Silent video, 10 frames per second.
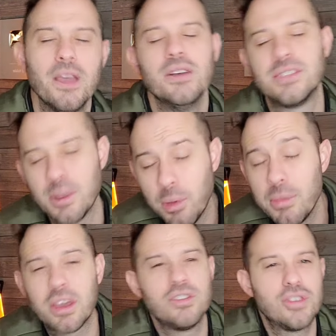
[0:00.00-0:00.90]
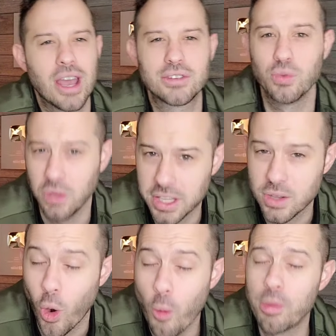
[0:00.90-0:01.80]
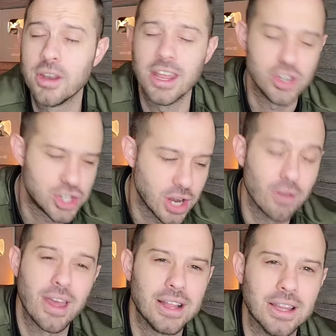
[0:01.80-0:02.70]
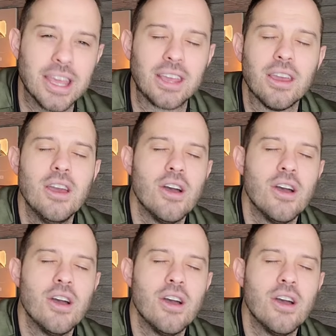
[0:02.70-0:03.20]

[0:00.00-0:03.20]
simply because you guys are willing to open and share that link